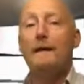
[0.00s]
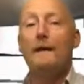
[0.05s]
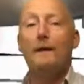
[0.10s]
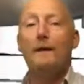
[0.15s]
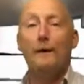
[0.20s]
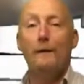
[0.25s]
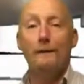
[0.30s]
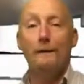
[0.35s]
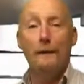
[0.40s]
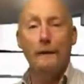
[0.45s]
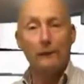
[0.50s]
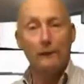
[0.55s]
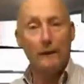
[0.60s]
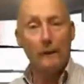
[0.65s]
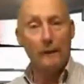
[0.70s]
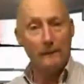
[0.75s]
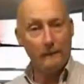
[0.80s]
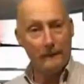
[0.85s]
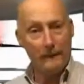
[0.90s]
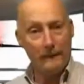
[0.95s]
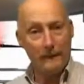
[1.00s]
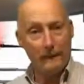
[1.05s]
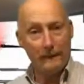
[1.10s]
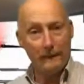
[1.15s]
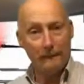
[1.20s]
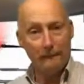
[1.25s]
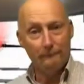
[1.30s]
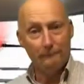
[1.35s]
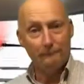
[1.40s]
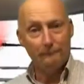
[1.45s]
of a low-carb diet.
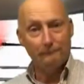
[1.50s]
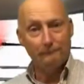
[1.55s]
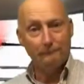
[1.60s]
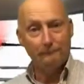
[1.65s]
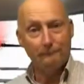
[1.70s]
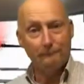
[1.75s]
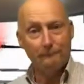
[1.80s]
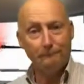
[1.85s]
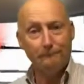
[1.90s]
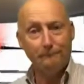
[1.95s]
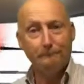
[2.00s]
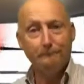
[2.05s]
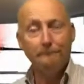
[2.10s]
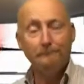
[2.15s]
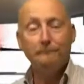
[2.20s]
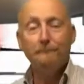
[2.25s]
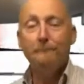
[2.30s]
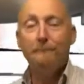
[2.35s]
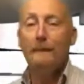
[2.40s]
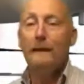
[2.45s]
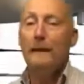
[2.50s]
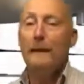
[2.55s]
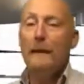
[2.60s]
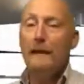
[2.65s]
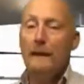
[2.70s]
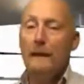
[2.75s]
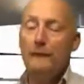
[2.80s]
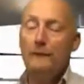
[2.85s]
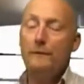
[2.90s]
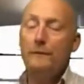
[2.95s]

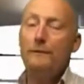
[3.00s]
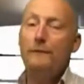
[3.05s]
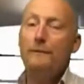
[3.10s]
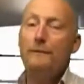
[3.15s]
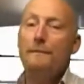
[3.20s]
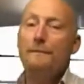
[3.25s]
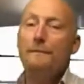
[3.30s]
In truth,